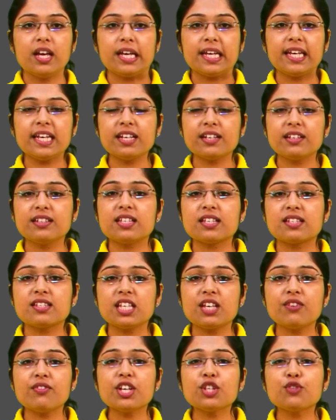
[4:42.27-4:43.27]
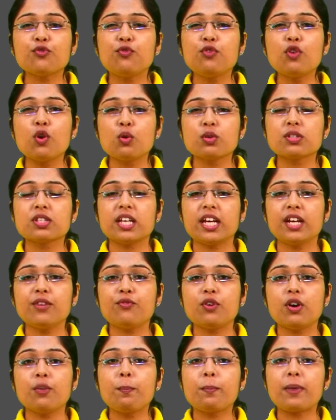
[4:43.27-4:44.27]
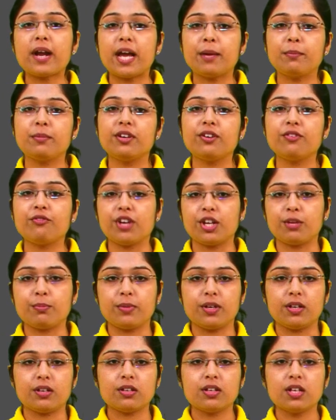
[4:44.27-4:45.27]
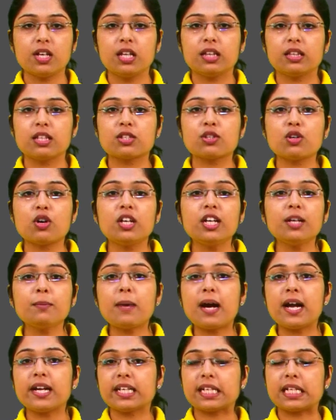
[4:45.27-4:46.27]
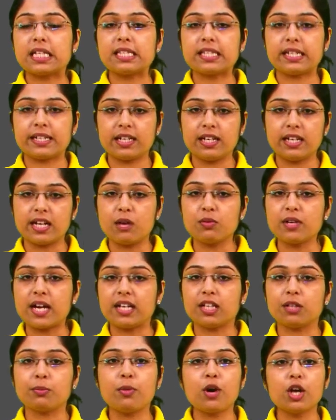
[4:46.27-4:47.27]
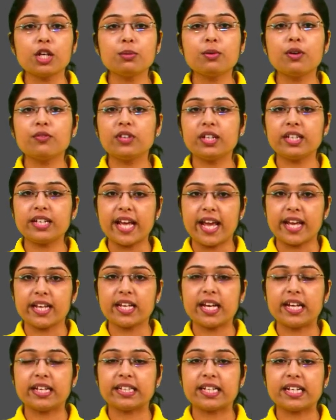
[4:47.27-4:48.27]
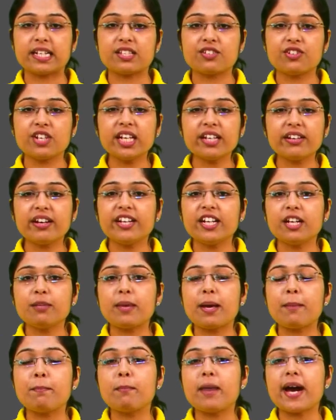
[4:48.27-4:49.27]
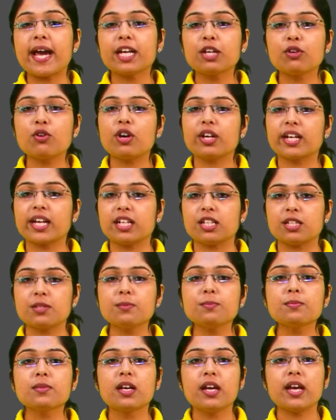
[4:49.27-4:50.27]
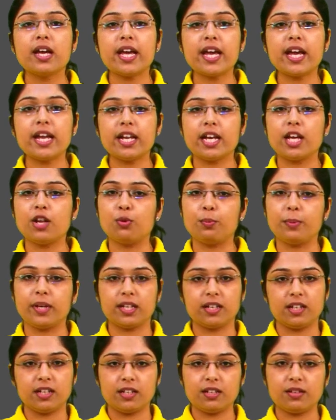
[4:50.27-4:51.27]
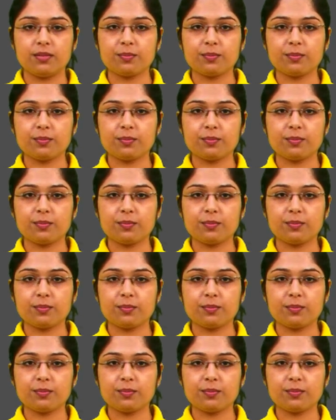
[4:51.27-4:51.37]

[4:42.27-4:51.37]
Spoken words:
Here, the sewage flows in for primary treatment. The solid particles settle down at the bottom of the tank and gets degraded by microorganisms anaerobically.